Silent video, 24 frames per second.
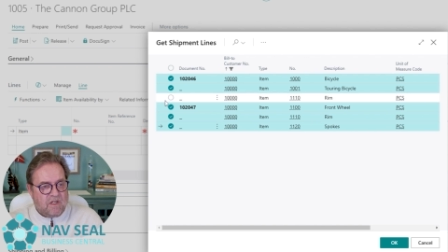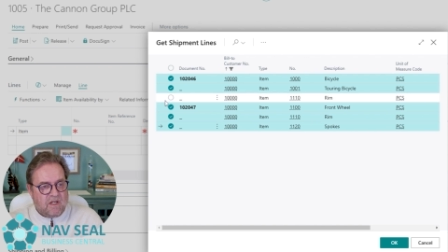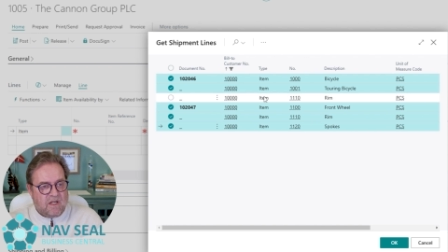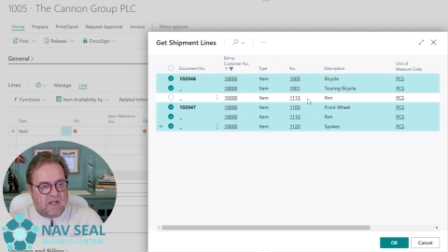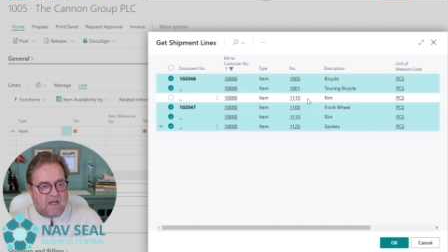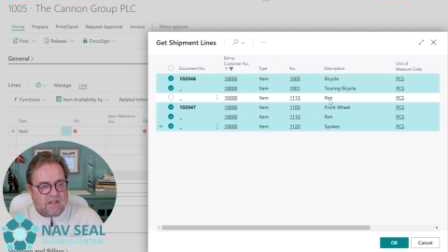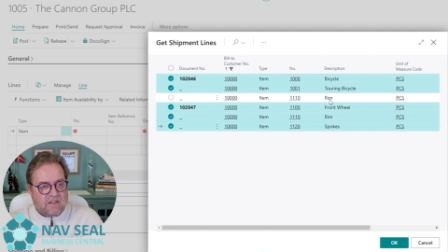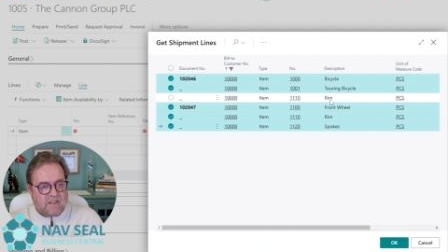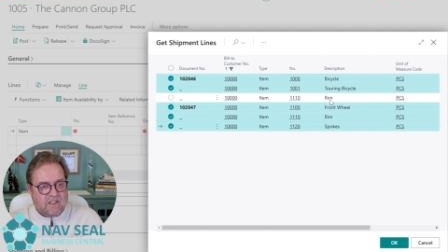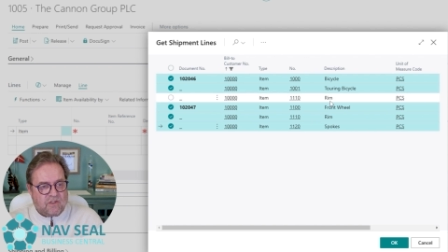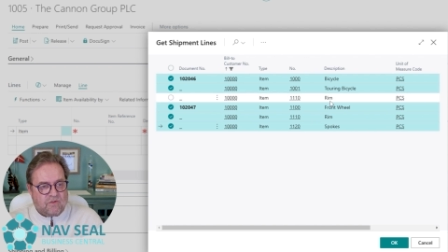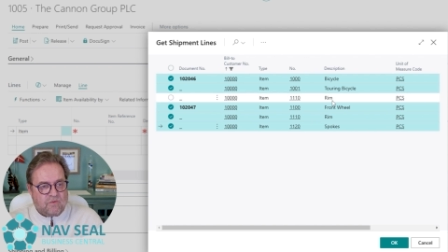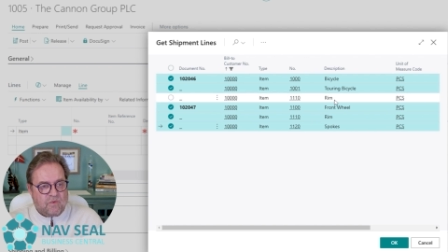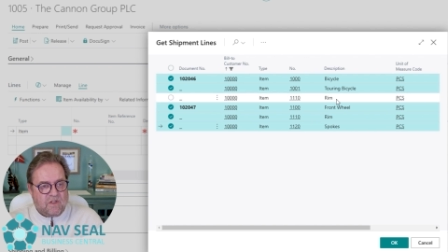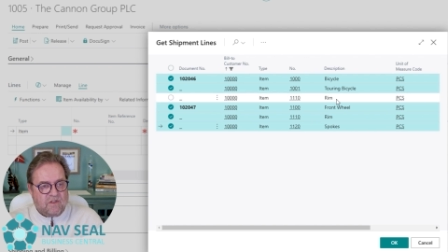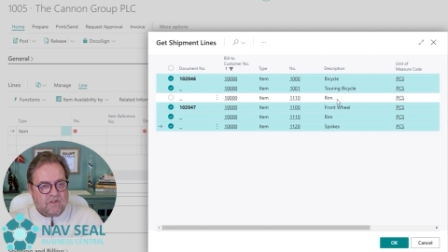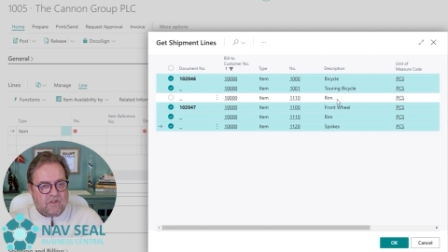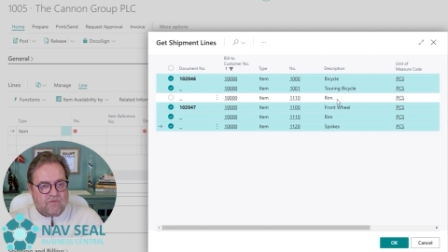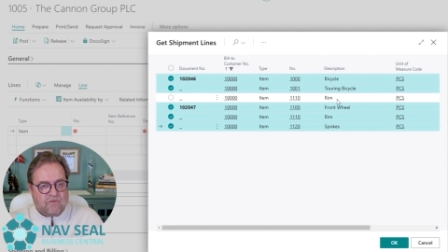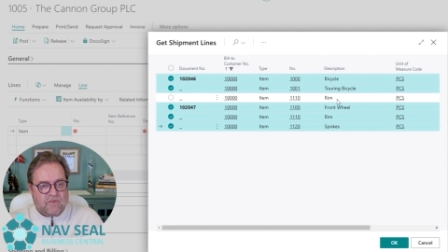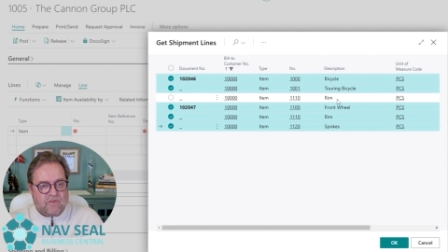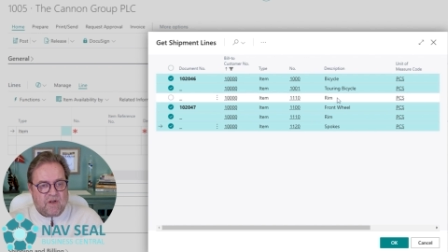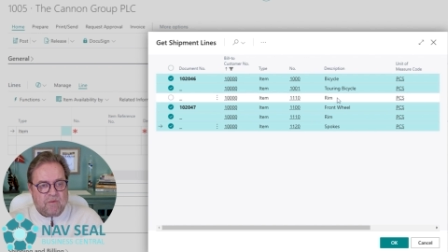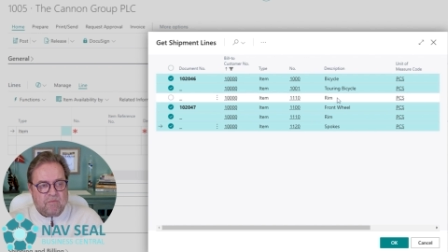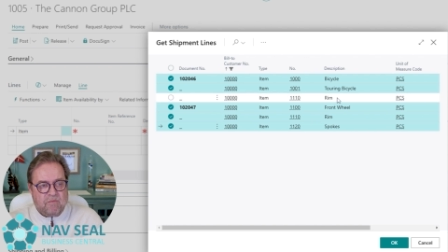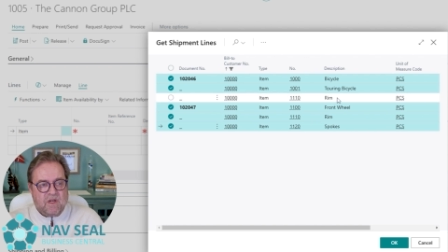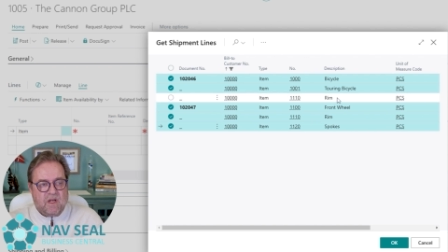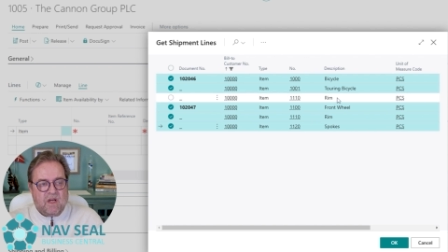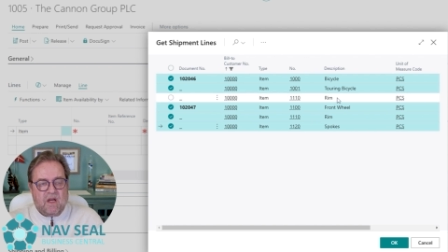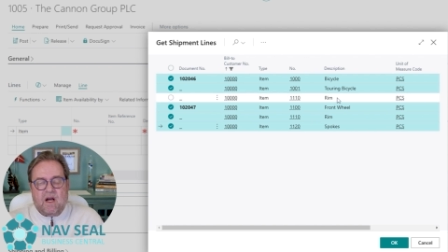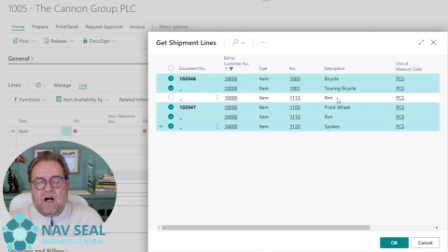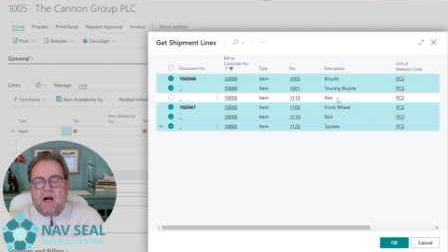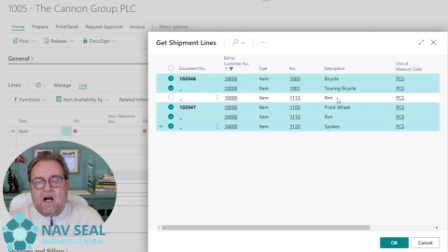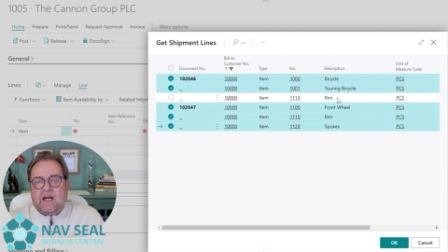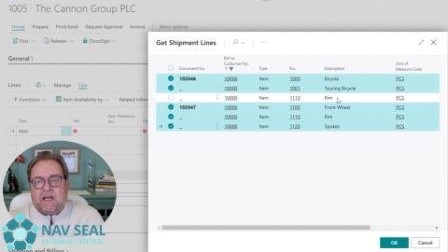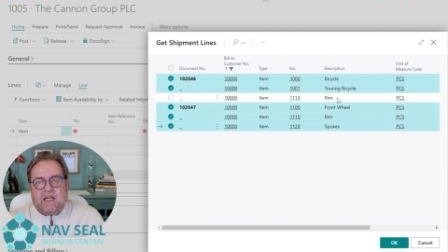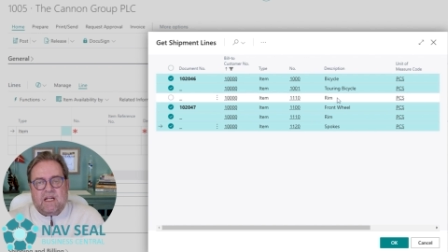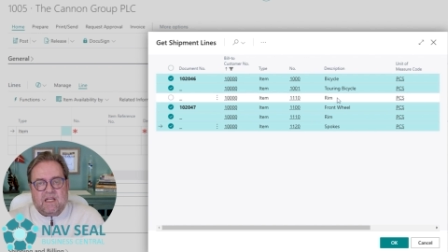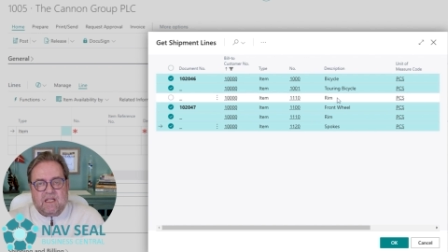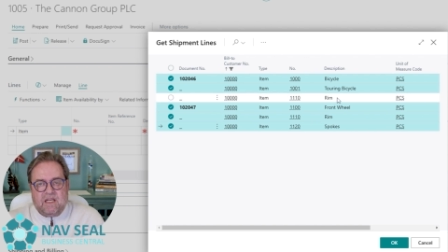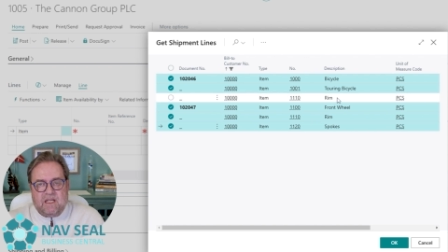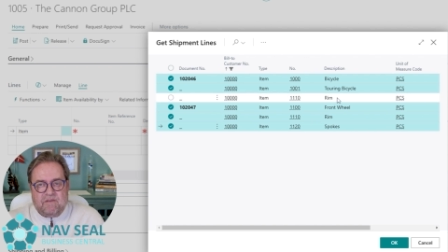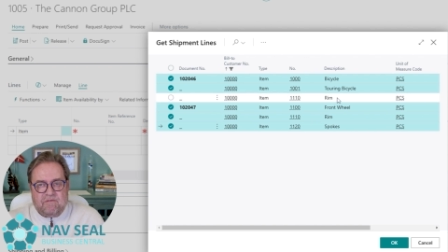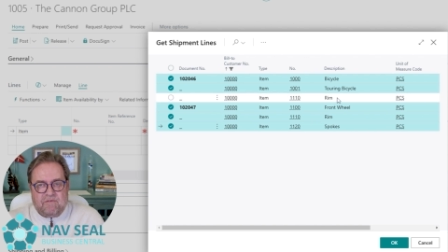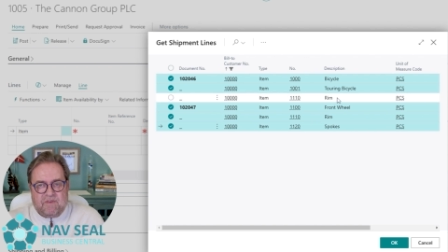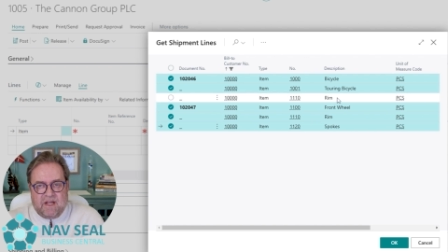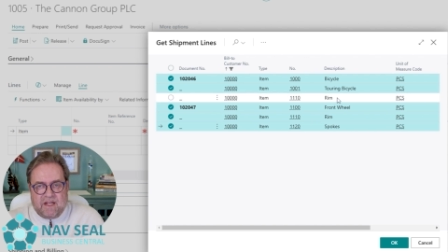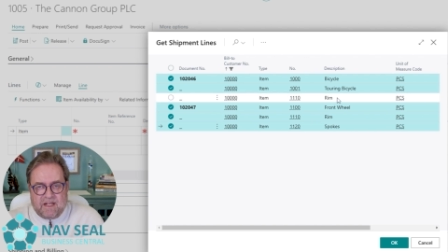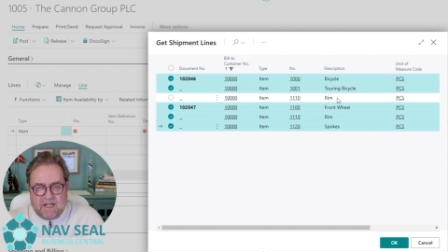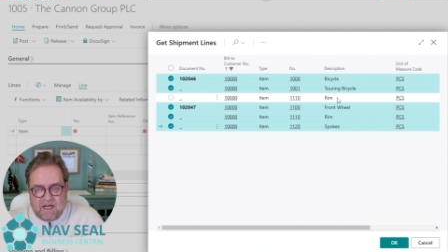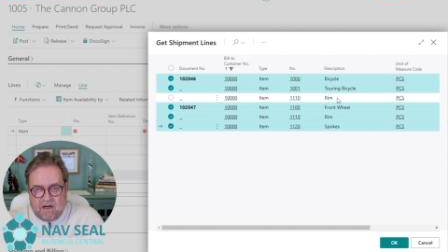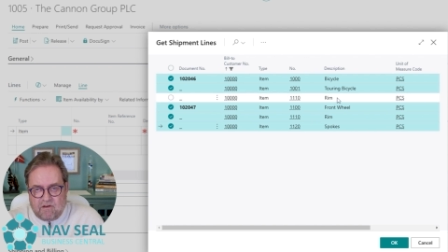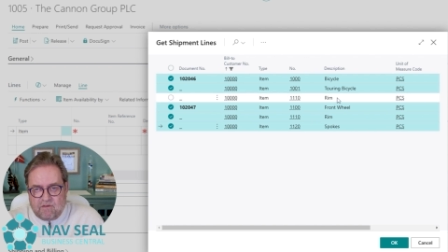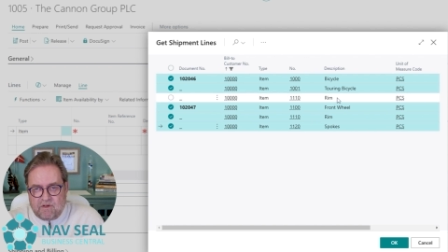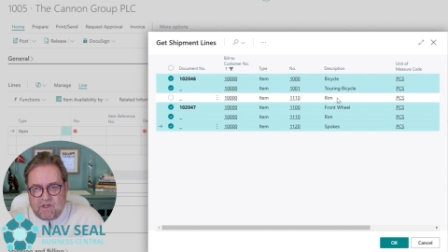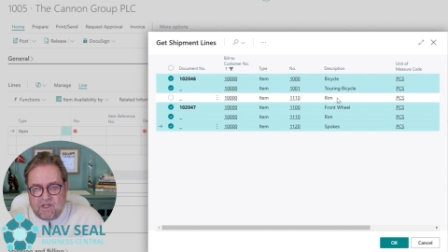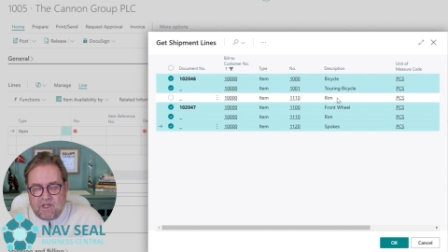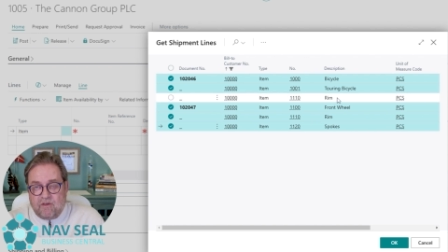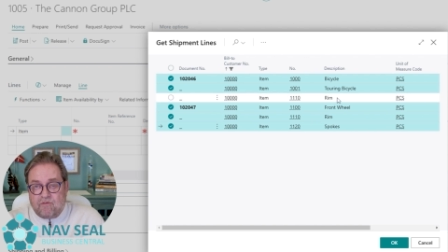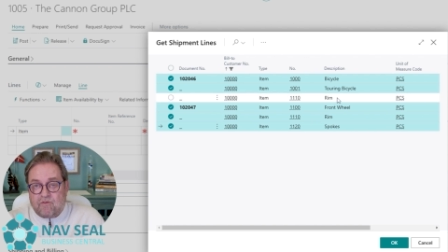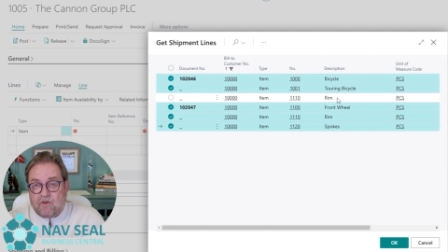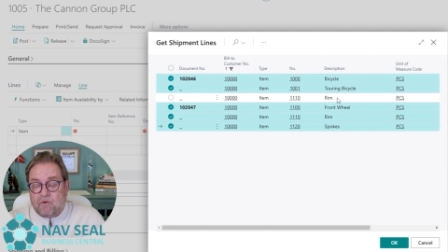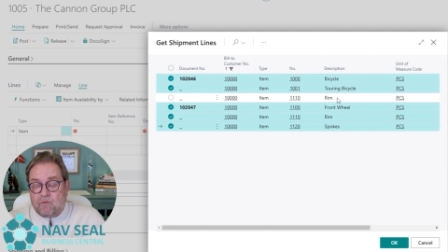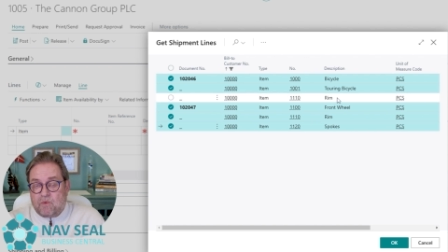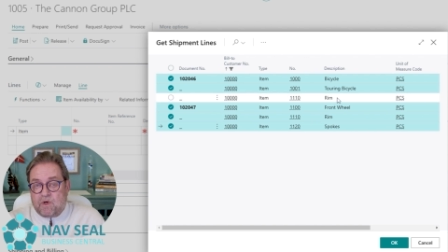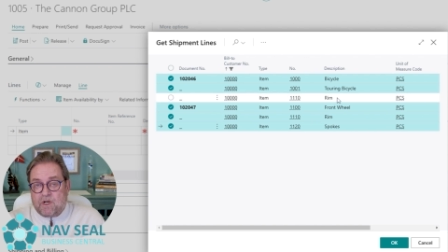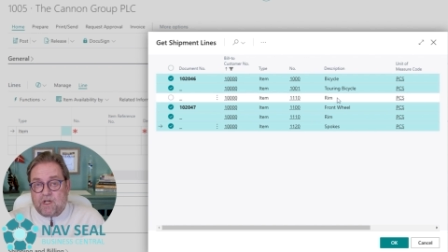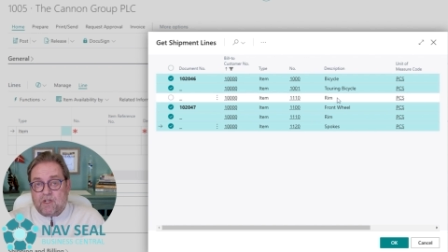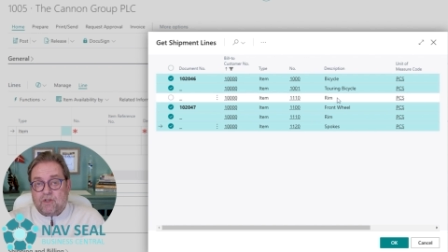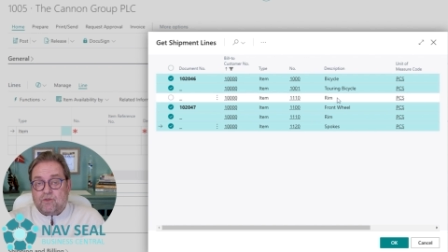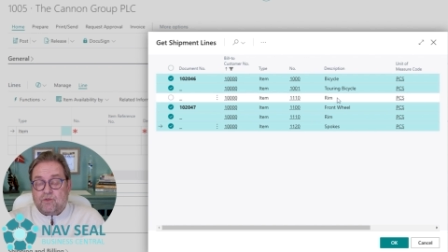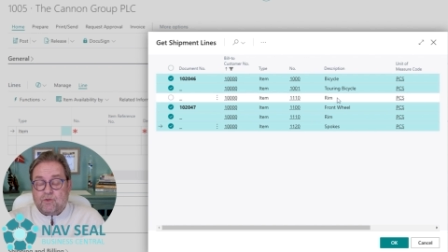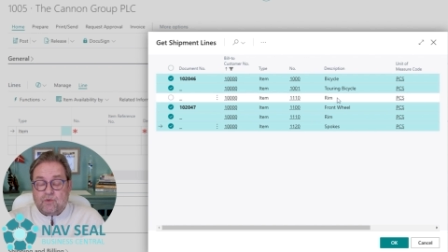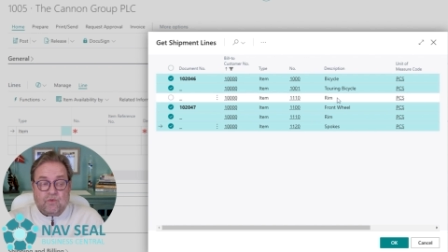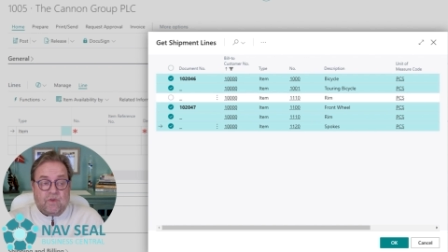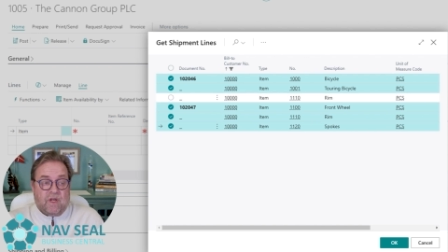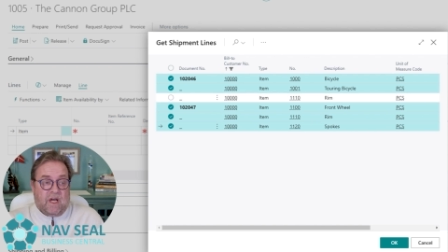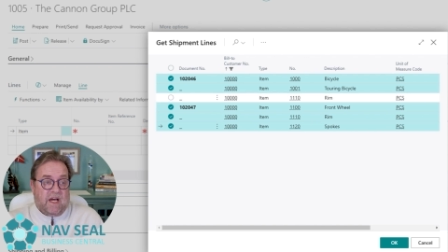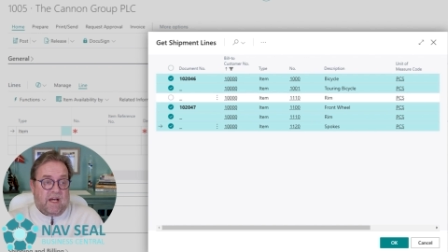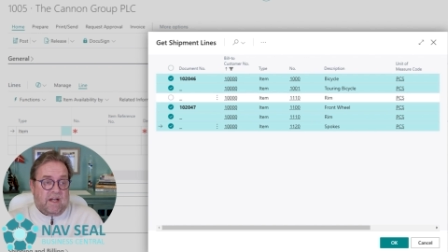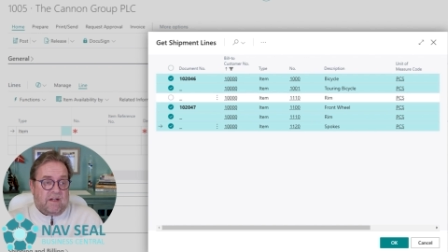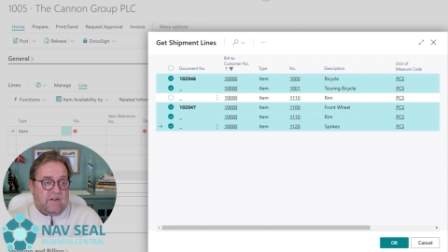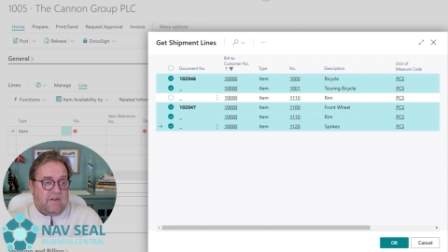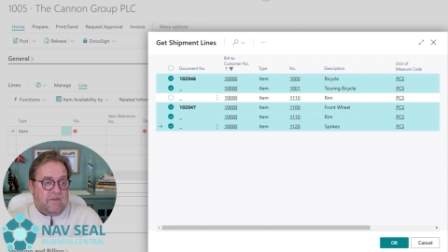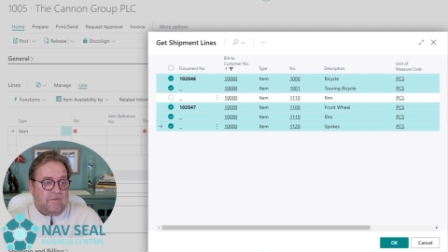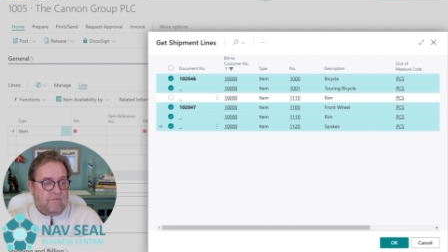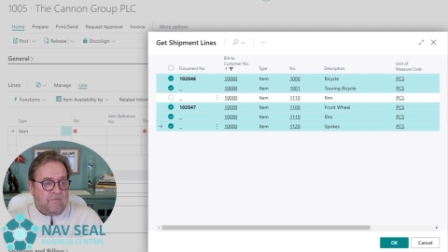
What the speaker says: Like this one, the rim, I can leave that out if I want to do that.